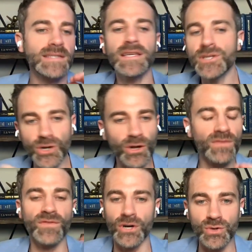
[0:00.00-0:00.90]
digital
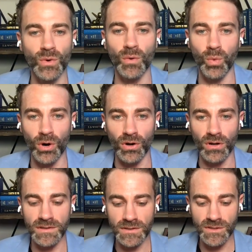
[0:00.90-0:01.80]
virtual
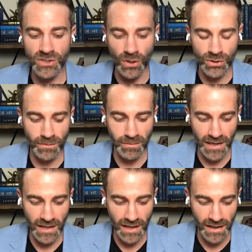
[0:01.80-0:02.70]
world, social
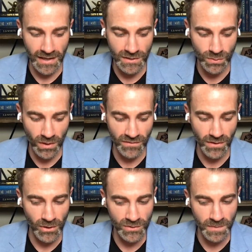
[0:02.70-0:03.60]
media is one of
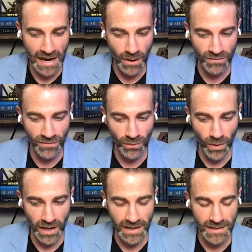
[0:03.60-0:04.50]
the most powerful
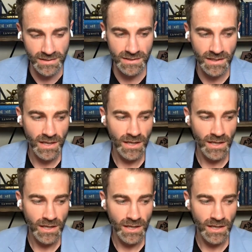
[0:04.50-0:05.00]
ways